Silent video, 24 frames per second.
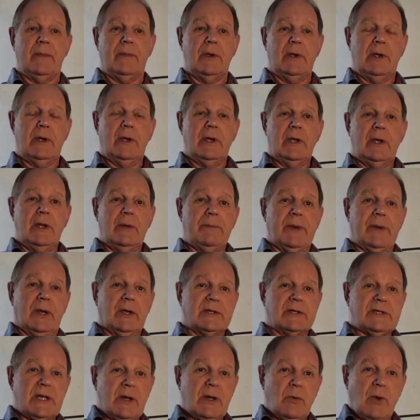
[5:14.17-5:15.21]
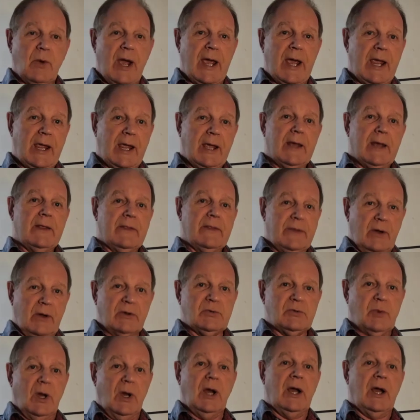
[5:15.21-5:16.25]
because in a way, those
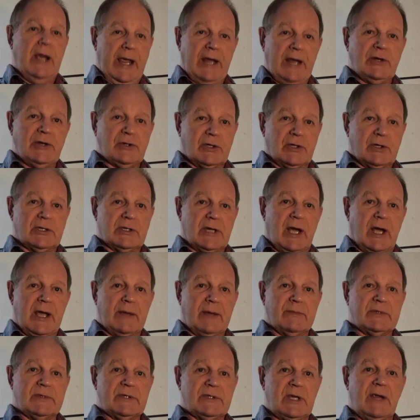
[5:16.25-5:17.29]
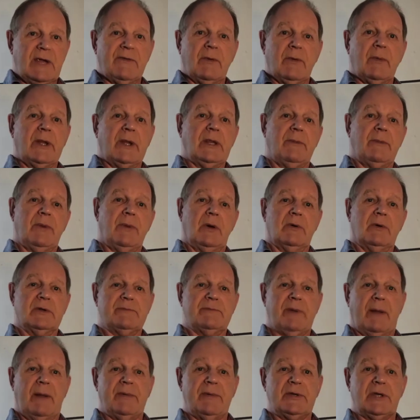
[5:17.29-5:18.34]
were ancient times, even when the book was
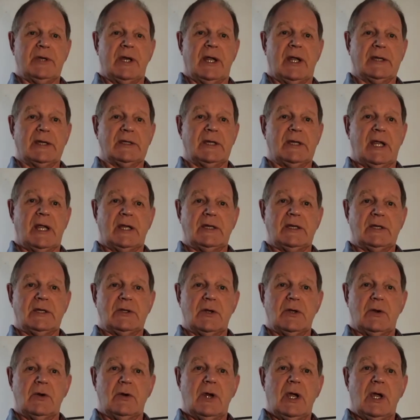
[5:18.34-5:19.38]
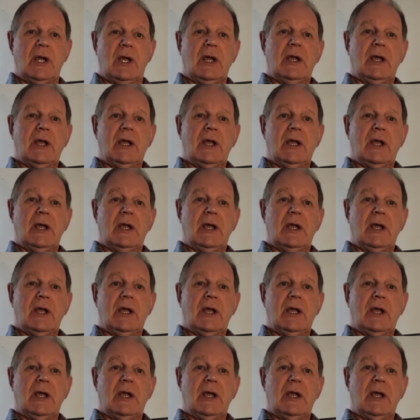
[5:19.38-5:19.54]
published in 1982.